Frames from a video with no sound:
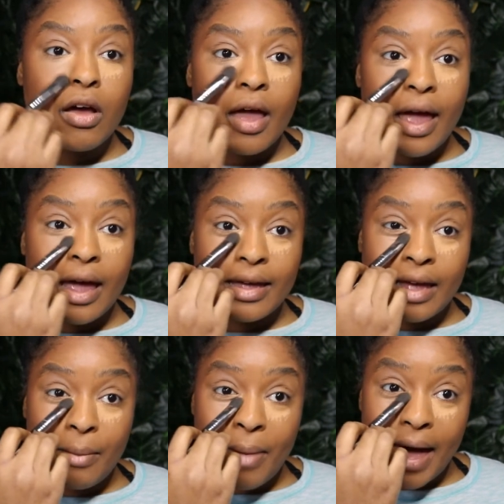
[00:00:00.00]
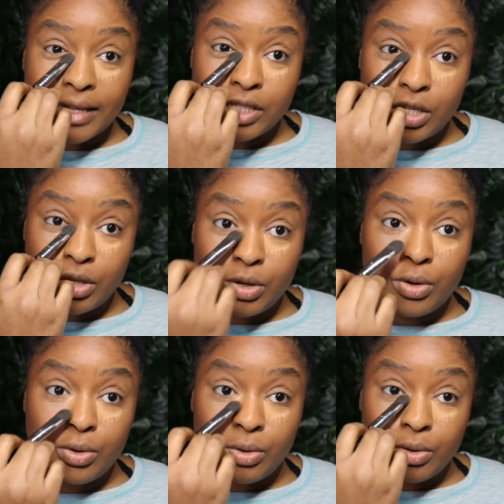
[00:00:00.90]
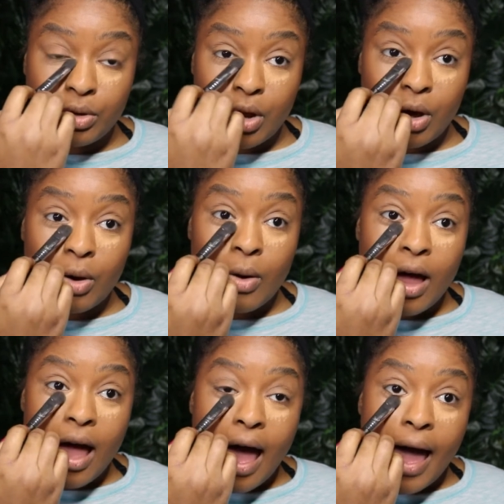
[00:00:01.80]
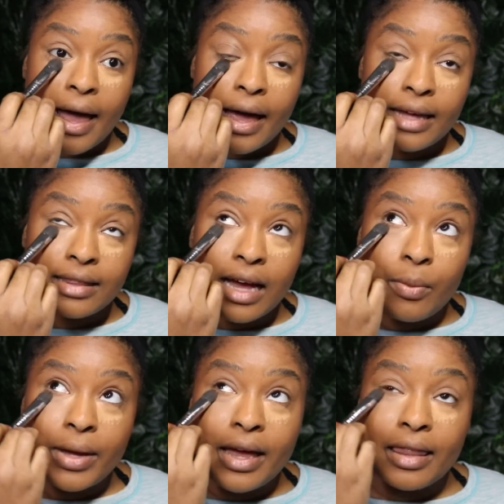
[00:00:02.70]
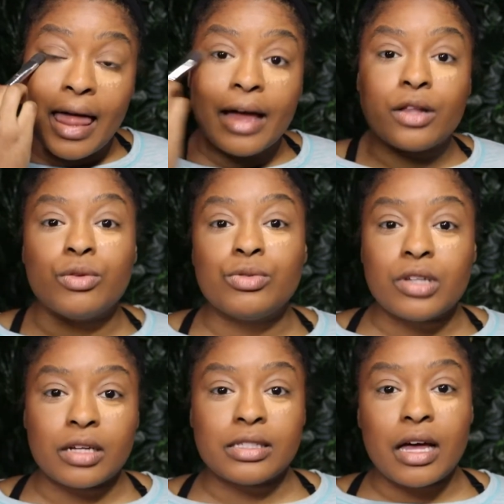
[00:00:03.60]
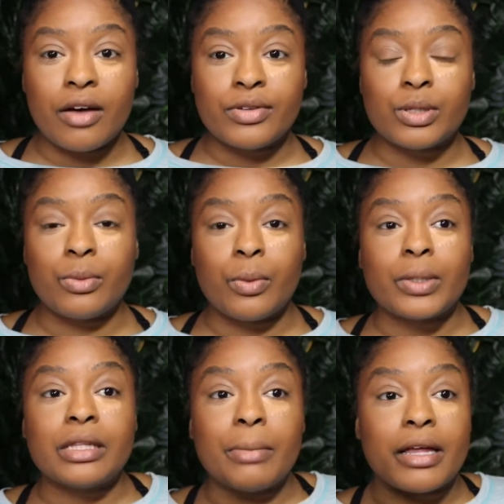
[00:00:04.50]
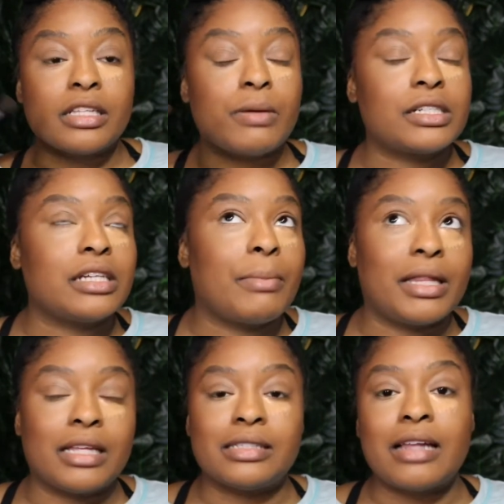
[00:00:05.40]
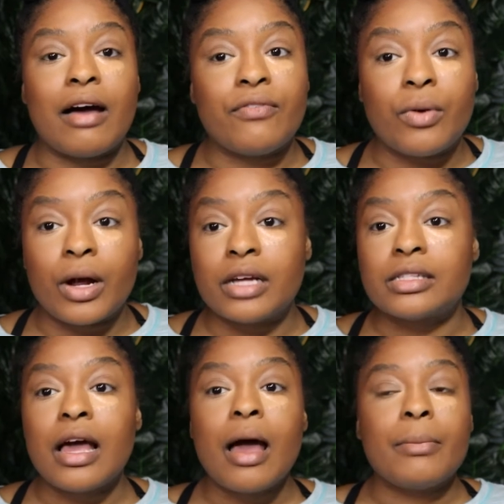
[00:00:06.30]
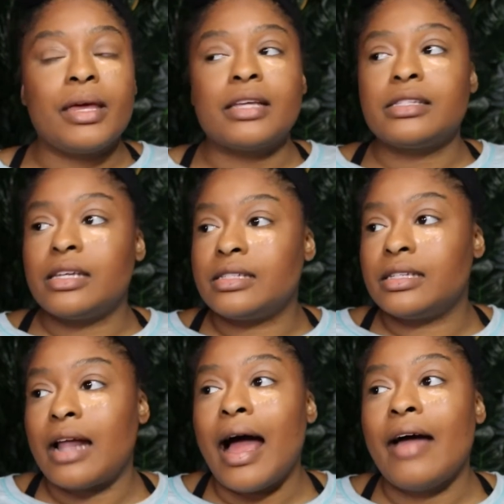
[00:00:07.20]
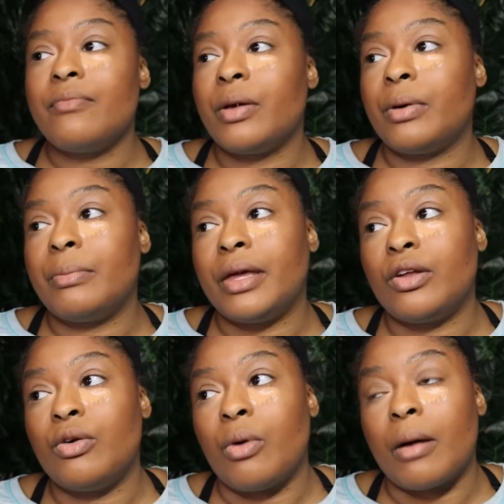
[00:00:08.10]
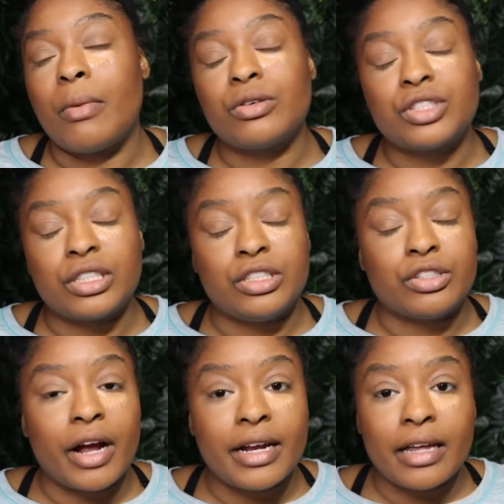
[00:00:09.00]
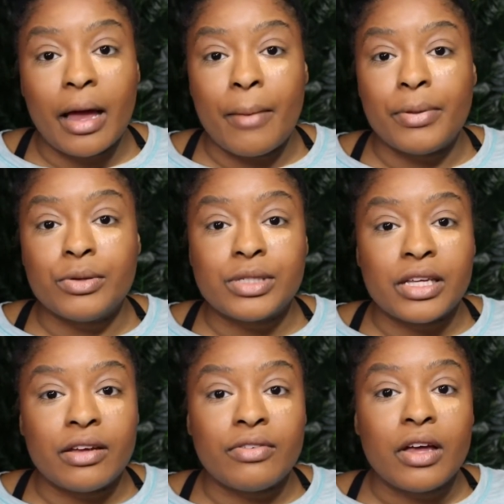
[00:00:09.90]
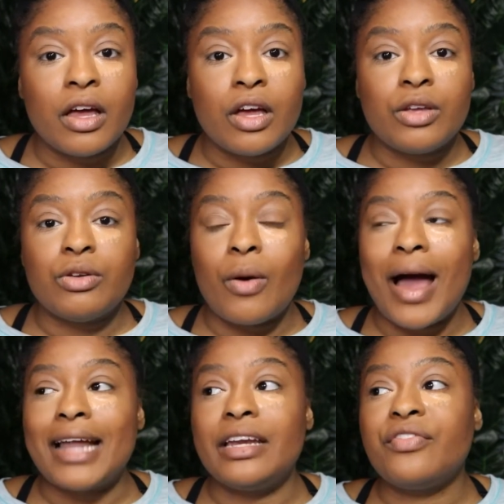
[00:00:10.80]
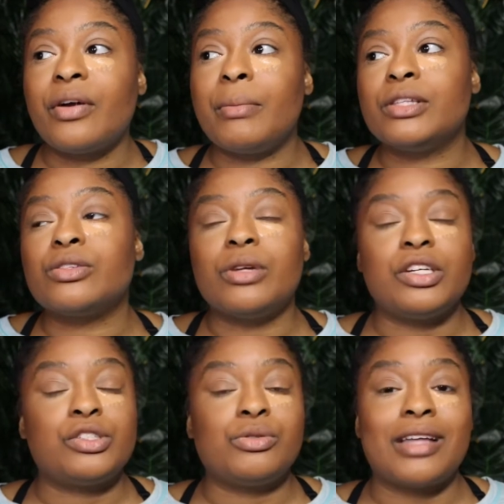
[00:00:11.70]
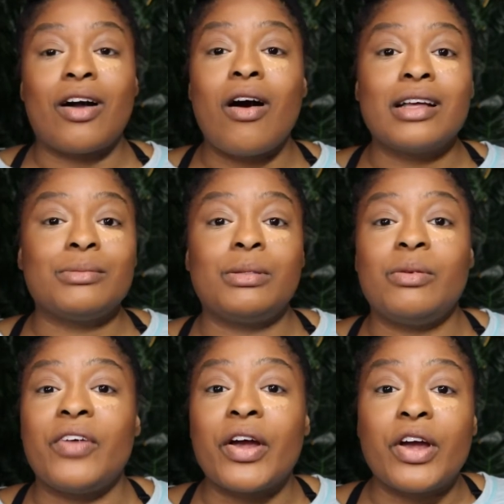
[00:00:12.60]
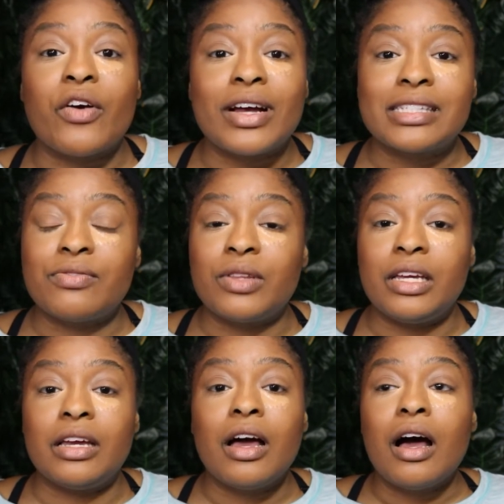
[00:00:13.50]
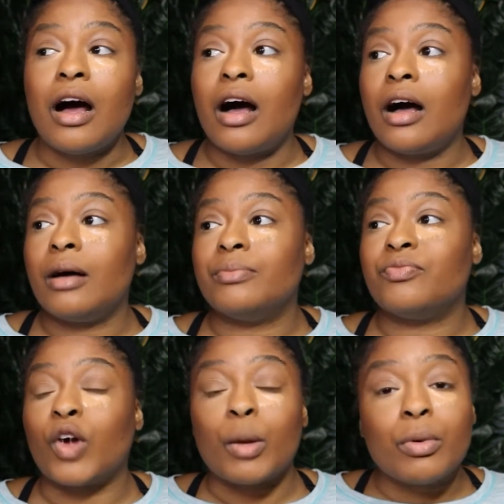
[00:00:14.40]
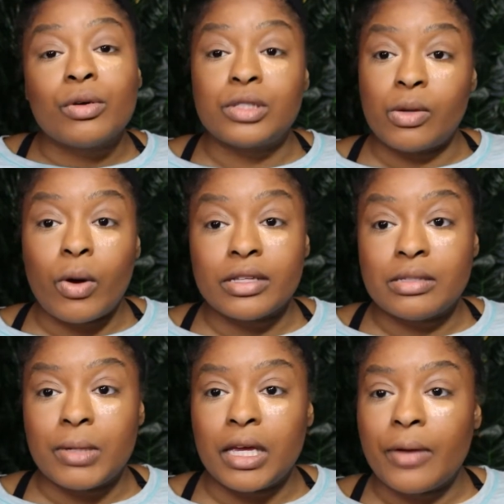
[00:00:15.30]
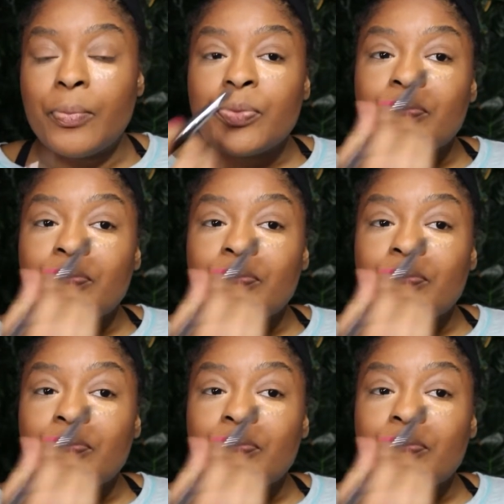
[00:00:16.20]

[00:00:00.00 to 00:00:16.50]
And get back to you, you know. I hate that we, like, lose ourselves when we're with a man, especially a man that's not for us. Because, listen, I have been with men who were emotionally draining, abusive, you know, had different mental issues that caused them to be very aggressively um, verbal towards me.